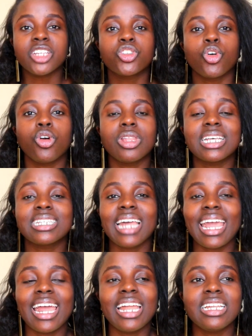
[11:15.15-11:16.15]
So the
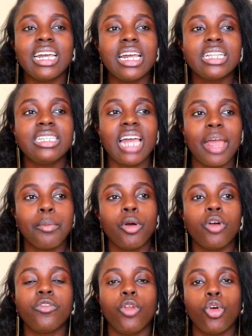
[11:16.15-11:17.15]
second type
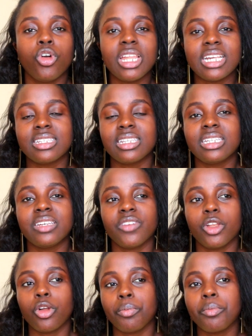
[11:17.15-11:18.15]
of loan is
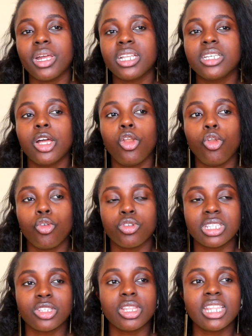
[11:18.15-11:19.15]
development
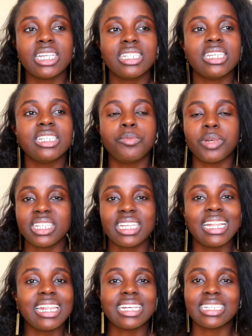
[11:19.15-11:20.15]
loan. So this is
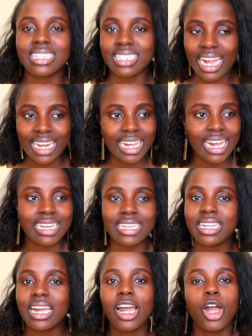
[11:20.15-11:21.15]
basically the standard
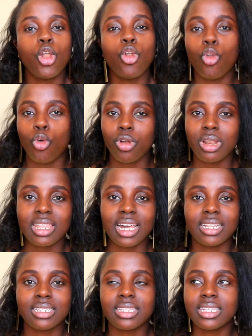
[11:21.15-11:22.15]
loan
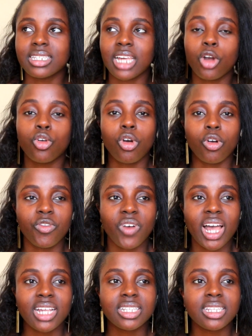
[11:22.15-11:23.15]
that the SACCO
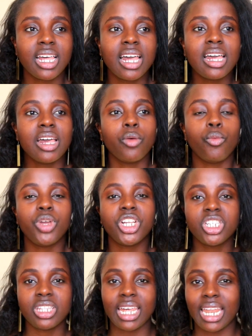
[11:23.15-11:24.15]
offers,
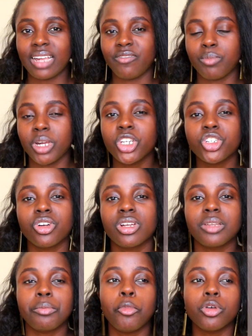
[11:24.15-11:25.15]
which that I've
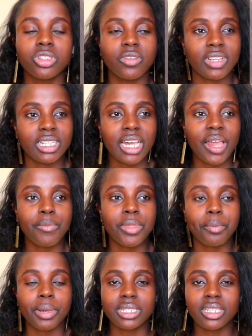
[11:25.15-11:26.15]
mentioned, most of the time
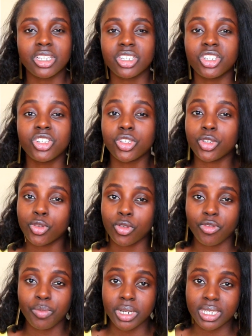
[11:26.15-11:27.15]
the percentage is
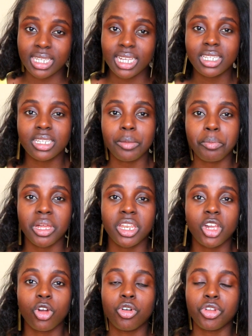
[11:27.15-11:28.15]
12%
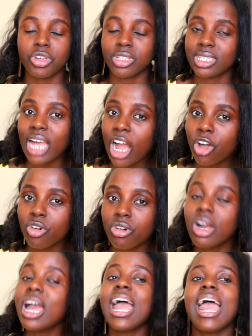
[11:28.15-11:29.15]
depending on your
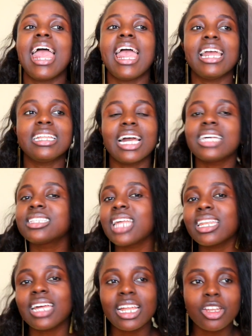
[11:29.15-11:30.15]
SACCO, and a
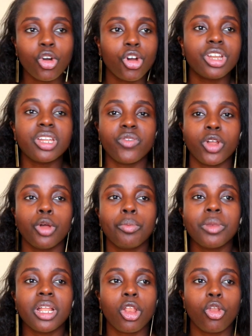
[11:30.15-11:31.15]
standard or
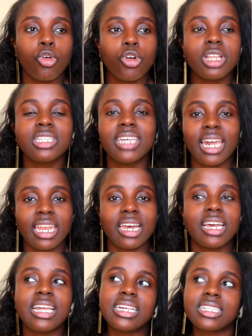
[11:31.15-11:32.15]
development loan
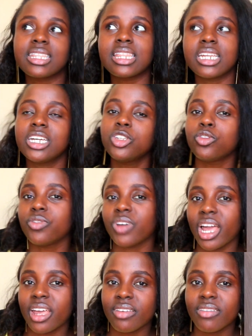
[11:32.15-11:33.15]
tenor is 3 to
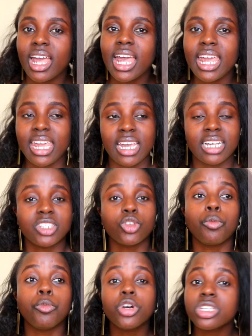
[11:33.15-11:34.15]
5 years.
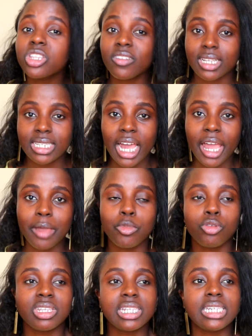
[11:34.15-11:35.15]
So most of the time
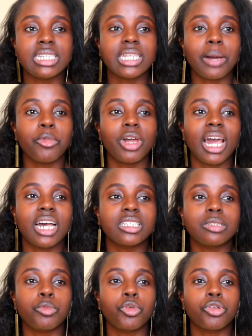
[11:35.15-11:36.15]
you see someone
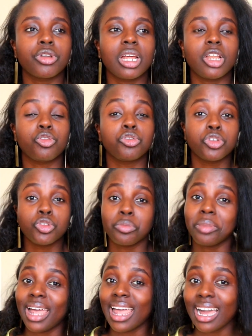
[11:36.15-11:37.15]
has borrowed a loan to
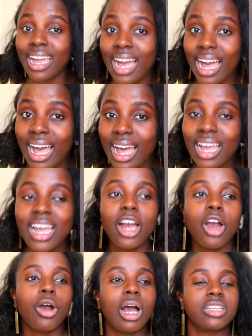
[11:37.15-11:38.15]
buy a car,
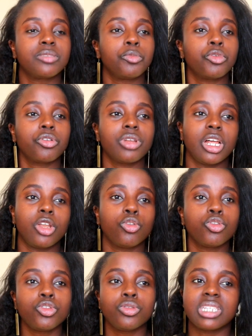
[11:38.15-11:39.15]
has borrowed a
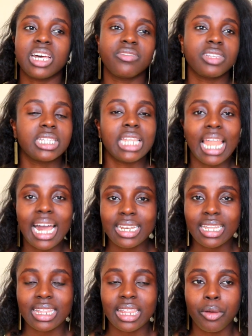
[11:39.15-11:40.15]
loan to service
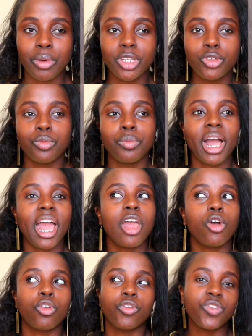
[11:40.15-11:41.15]
land that they want to
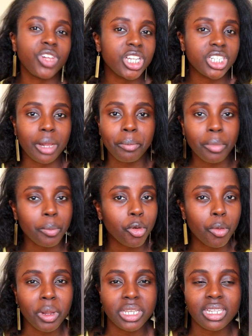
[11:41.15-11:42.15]
buy, or finish a
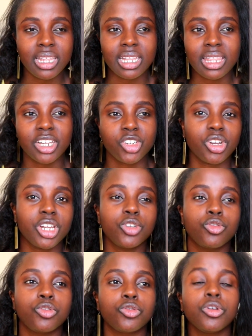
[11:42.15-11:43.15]
property that they're trying
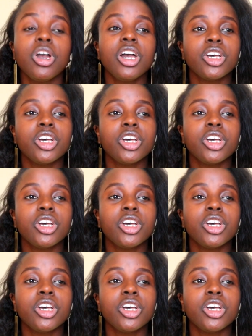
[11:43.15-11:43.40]
to do.